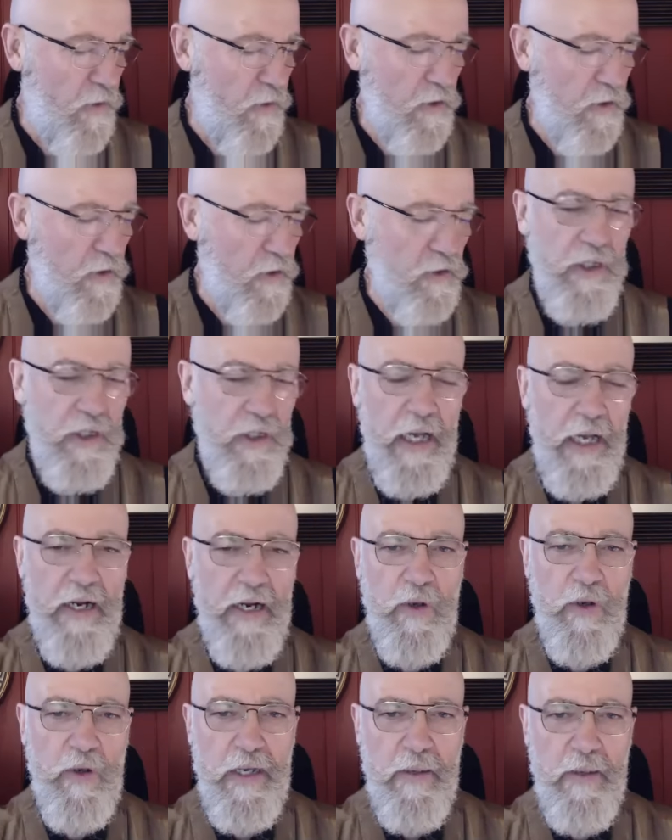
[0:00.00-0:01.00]
being
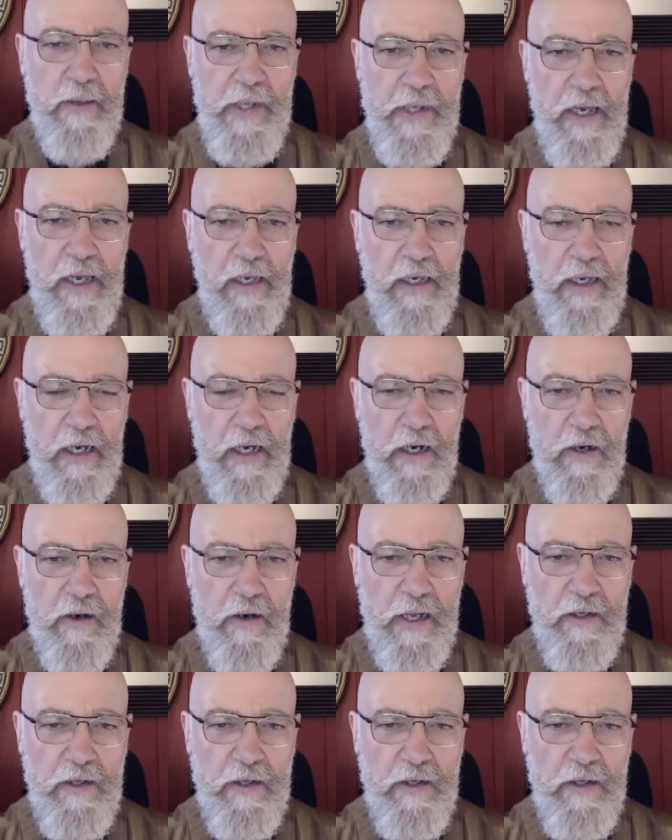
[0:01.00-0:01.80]
here, and you can find me